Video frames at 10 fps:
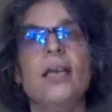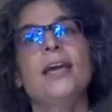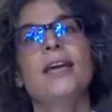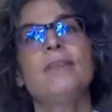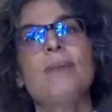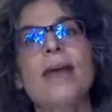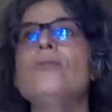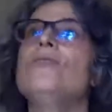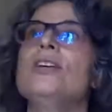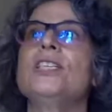It
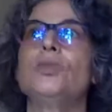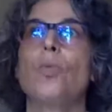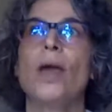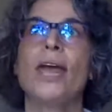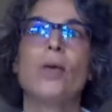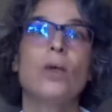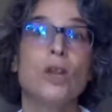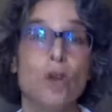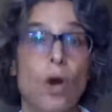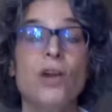manifests where we
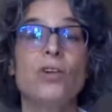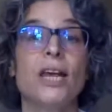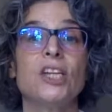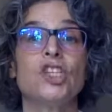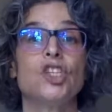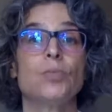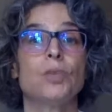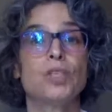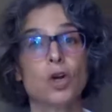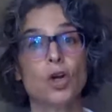know a relationship
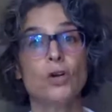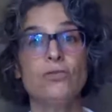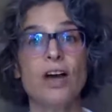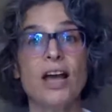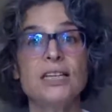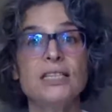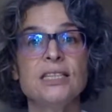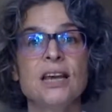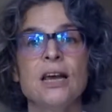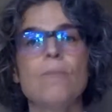is not good for
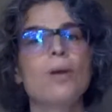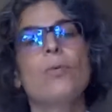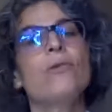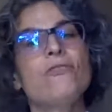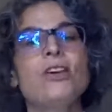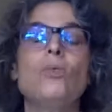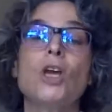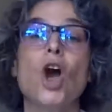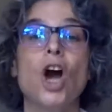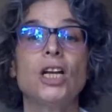us, but we feel we
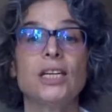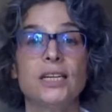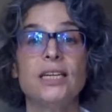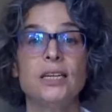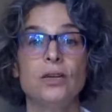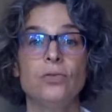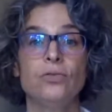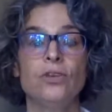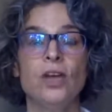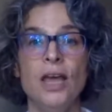can't leave.
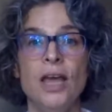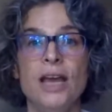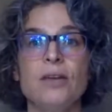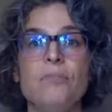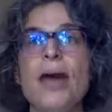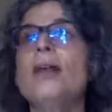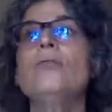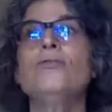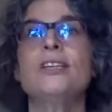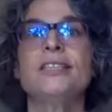It
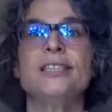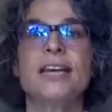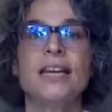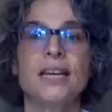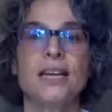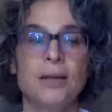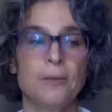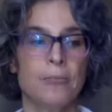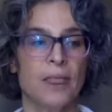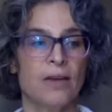manifests in
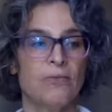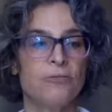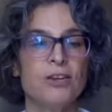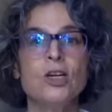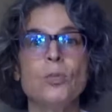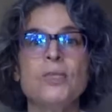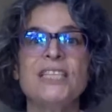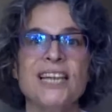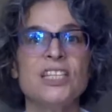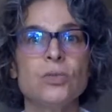feeling
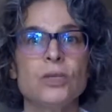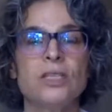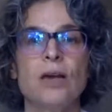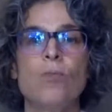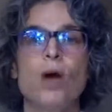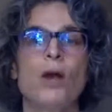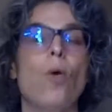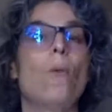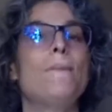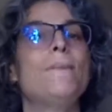obsessed with someone
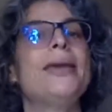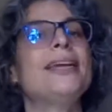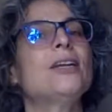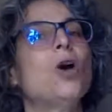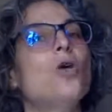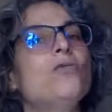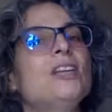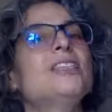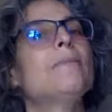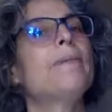or being
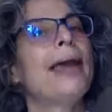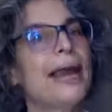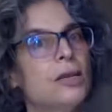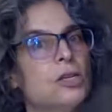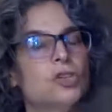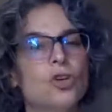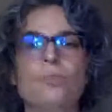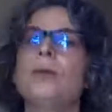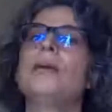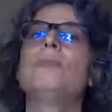overly dependent on
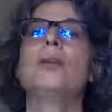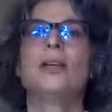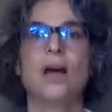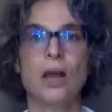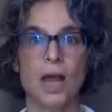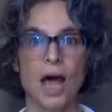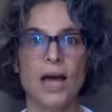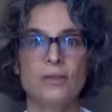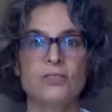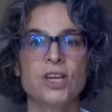people in our
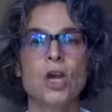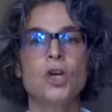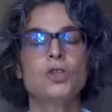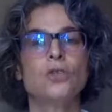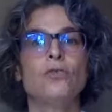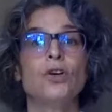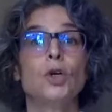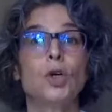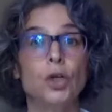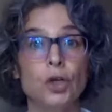lives to feel
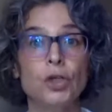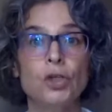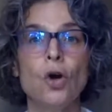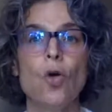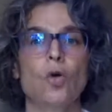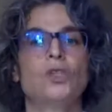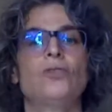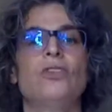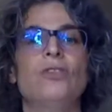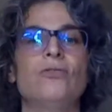good or to
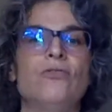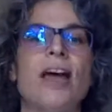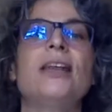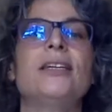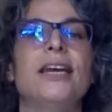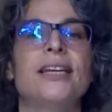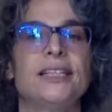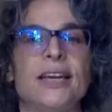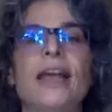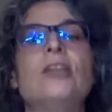feel
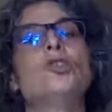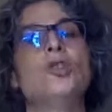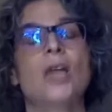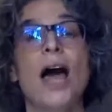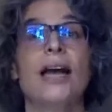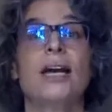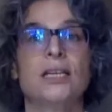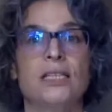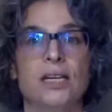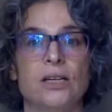validated and to like
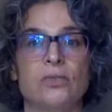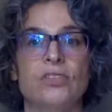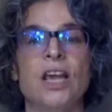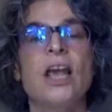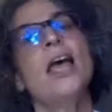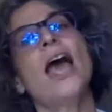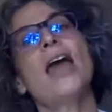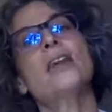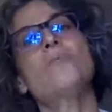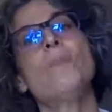ourselves.
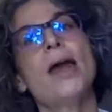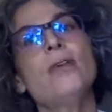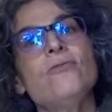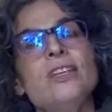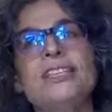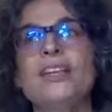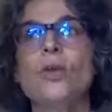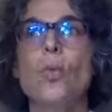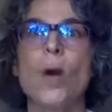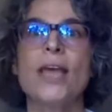And it manifests in
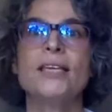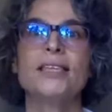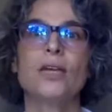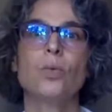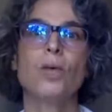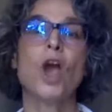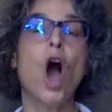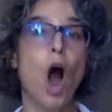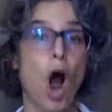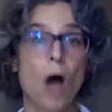the ways that we
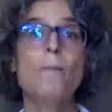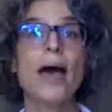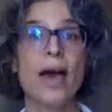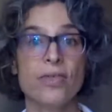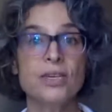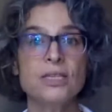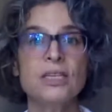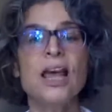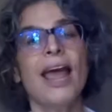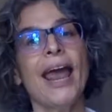harm others
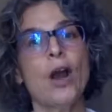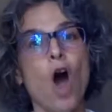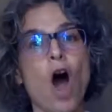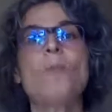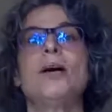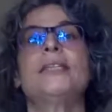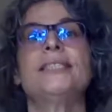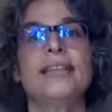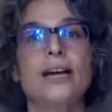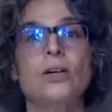and harm
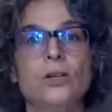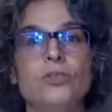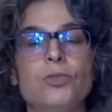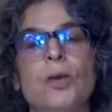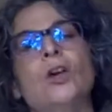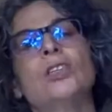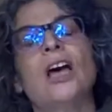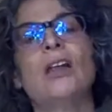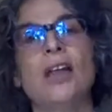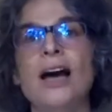ourselves because
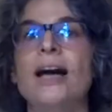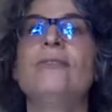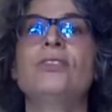our lives